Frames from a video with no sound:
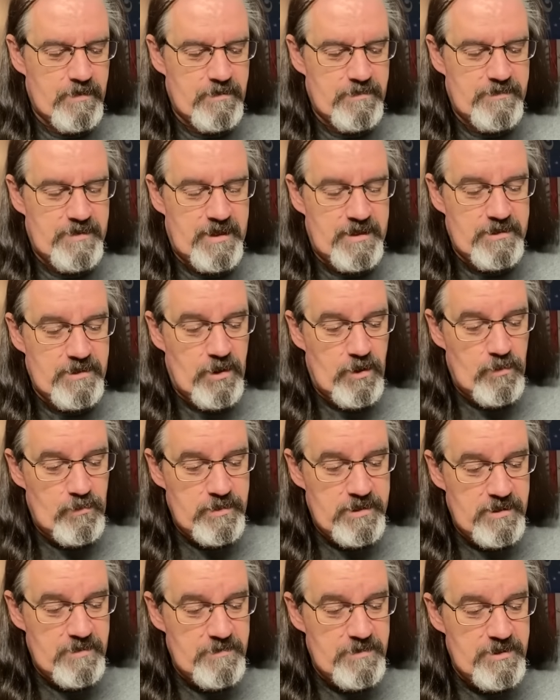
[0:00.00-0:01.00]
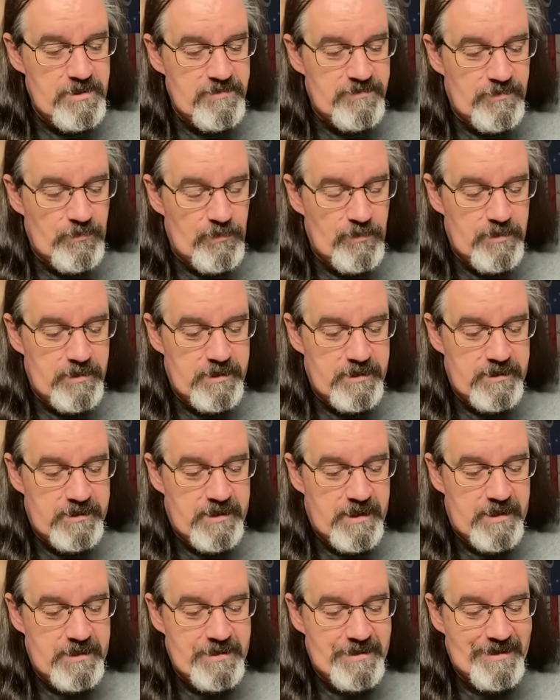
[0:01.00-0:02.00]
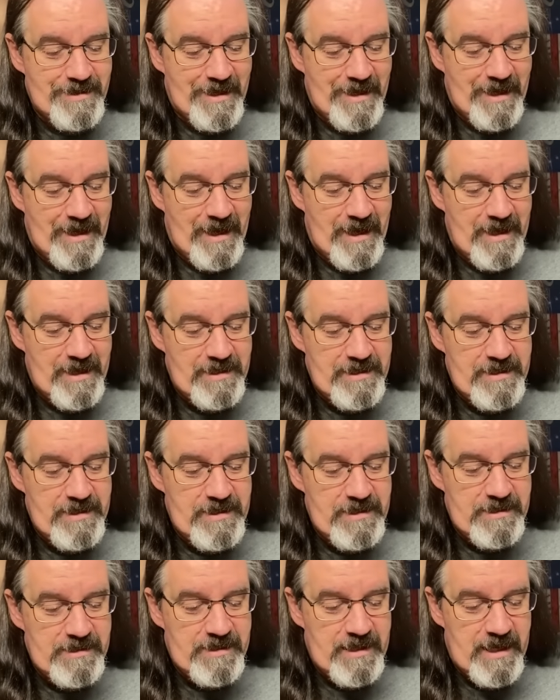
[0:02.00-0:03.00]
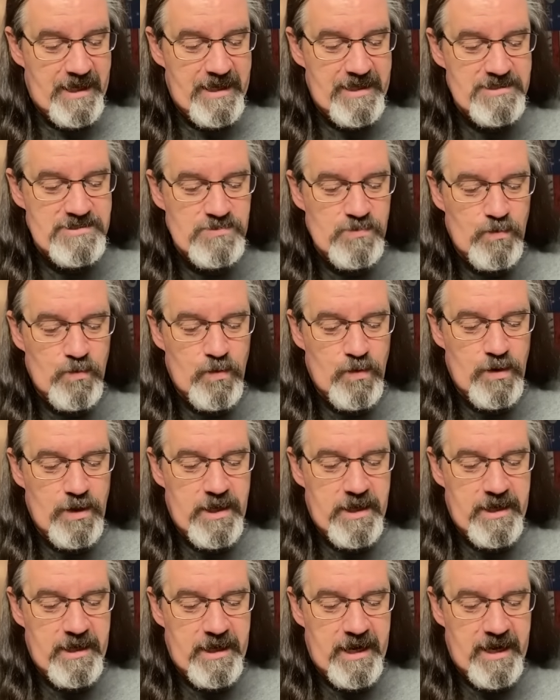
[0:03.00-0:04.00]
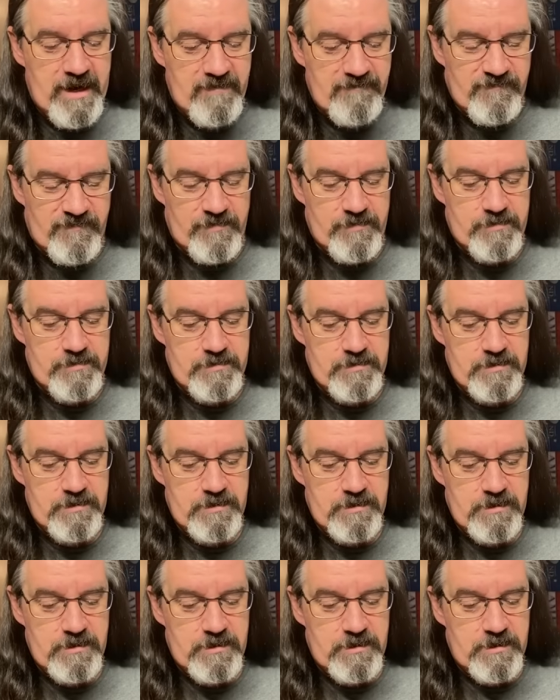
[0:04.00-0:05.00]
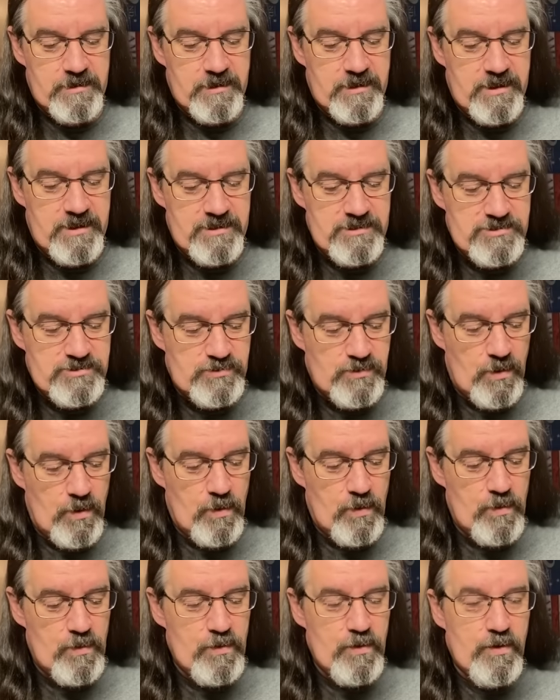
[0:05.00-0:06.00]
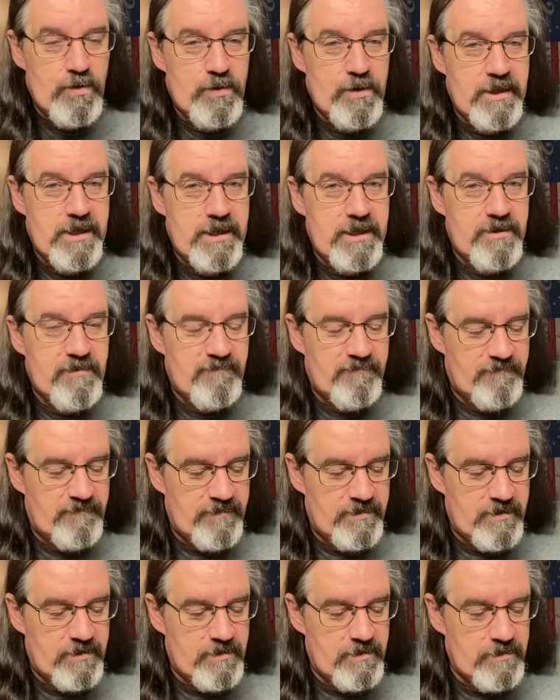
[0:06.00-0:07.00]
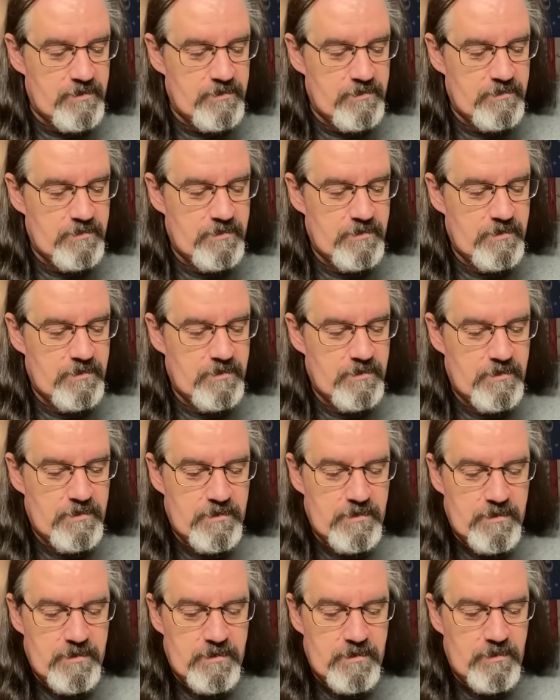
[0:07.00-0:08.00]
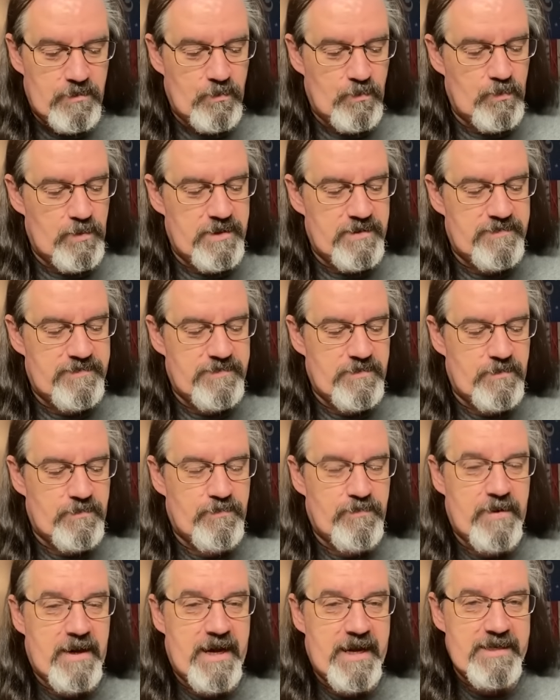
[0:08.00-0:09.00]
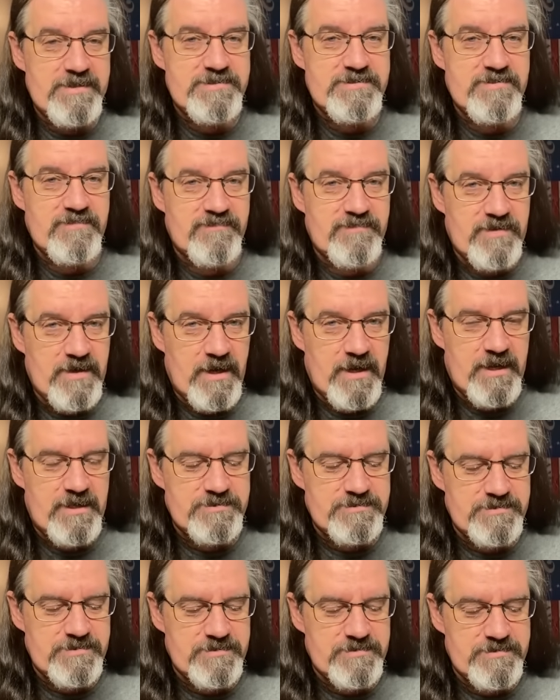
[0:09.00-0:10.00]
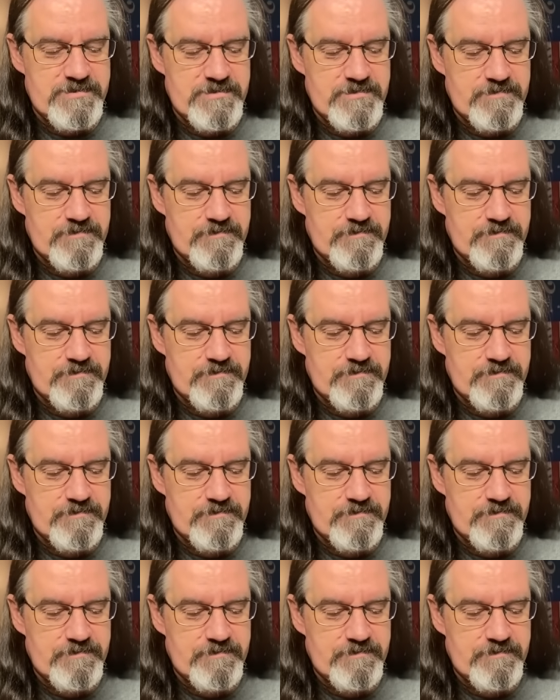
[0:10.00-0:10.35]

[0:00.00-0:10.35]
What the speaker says: that no human authority can in any case whatever control or interfere with the rights of conscience,